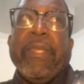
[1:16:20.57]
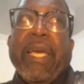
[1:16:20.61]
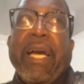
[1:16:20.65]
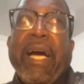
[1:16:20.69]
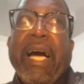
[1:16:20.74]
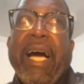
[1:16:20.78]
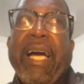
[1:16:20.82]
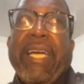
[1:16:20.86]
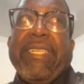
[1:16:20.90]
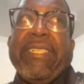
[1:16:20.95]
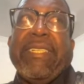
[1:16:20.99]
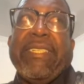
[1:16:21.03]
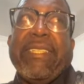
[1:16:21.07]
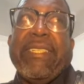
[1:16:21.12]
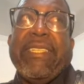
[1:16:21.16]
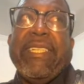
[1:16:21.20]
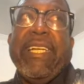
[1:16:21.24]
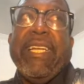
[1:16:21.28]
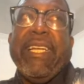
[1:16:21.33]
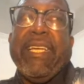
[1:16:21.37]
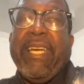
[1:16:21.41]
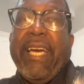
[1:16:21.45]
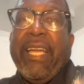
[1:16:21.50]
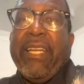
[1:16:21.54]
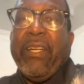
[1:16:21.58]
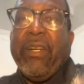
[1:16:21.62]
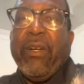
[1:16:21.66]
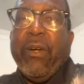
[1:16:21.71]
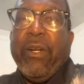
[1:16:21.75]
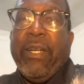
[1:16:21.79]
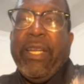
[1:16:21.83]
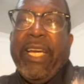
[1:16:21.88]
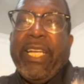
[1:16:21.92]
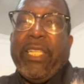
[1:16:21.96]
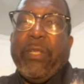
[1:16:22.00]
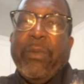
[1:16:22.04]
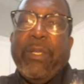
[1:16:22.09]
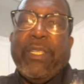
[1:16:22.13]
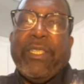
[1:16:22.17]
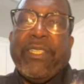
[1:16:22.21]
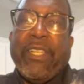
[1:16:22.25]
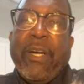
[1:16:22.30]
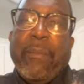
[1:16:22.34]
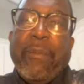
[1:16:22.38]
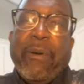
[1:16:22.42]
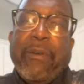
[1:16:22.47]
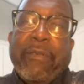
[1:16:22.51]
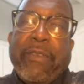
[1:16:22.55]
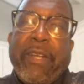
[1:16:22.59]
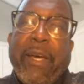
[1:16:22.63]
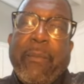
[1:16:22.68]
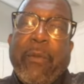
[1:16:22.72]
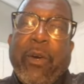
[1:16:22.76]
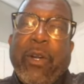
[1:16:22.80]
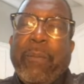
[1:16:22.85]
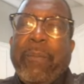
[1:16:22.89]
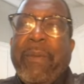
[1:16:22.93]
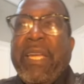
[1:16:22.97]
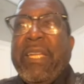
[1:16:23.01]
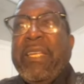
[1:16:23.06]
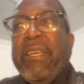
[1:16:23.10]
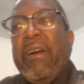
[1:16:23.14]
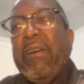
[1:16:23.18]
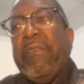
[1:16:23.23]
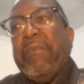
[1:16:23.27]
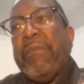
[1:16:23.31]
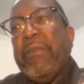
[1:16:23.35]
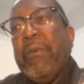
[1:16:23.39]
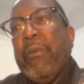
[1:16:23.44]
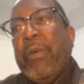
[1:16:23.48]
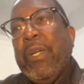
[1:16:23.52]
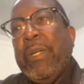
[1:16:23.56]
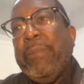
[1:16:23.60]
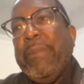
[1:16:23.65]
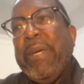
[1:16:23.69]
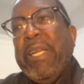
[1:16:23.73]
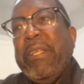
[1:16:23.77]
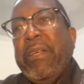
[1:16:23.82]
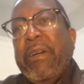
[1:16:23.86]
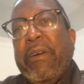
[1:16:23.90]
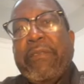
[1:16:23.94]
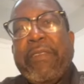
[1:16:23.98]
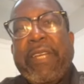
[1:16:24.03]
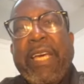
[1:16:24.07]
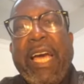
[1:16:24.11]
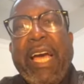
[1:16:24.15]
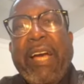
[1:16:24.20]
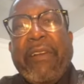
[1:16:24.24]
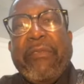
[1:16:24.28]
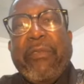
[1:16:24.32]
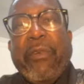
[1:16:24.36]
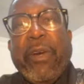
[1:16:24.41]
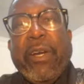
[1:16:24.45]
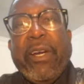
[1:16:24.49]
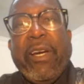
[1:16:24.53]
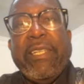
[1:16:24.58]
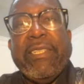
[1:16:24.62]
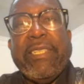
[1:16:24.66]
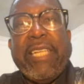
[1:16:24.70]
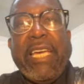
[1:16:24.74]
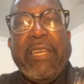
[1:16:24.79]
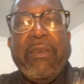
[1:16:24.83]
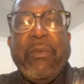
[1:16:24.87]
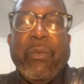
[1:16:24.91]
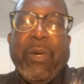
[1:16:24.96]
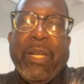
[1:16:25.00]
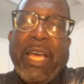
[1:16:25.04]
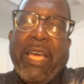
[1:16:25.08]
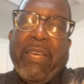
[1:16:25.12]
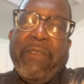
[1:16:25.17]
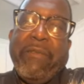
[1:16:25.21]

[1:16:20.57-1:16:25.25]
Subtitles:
I still can connect with some of them, with many of the Africans. When I